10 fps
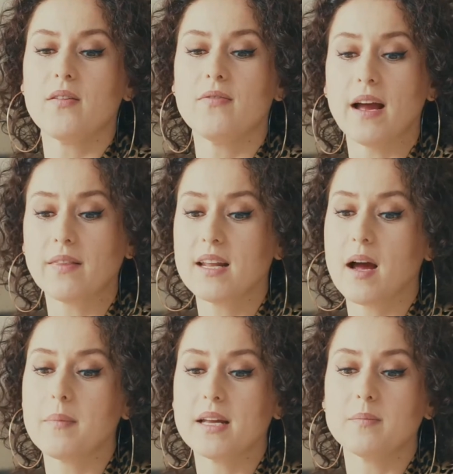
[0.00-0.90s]
The fact that
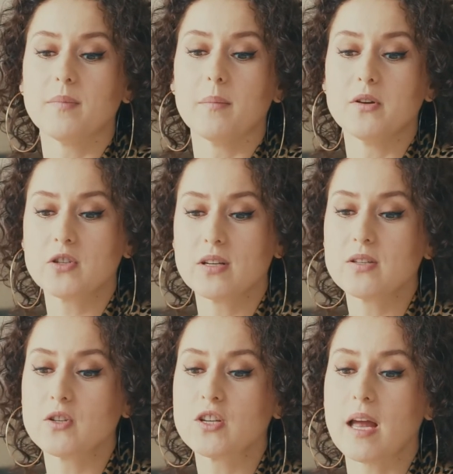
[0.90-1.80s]
I made it my mission
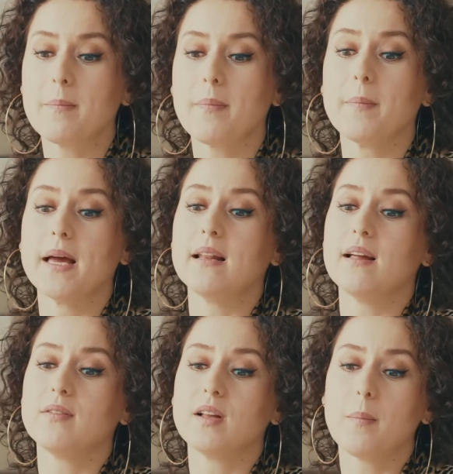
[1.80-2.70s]
to shape and
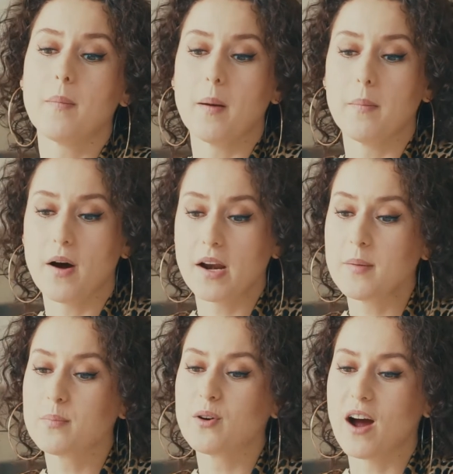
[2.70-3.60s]
level up my body
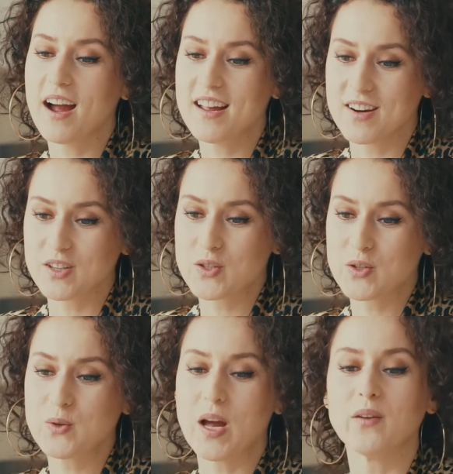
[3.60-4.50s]
prior
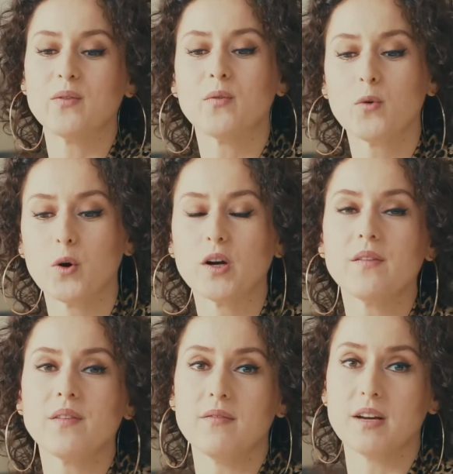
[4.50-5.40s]
to and for
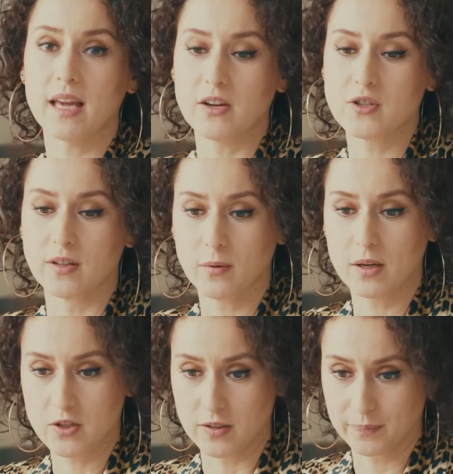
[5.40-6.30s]
the vacation in
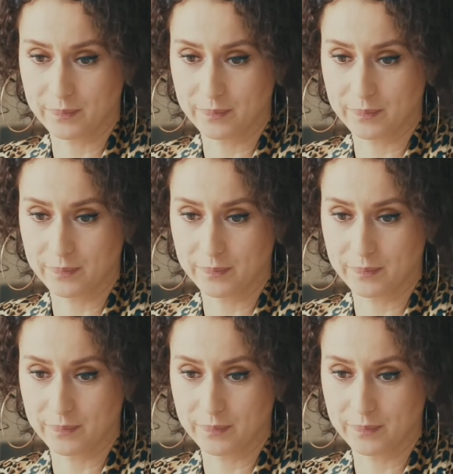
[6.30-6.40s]
question.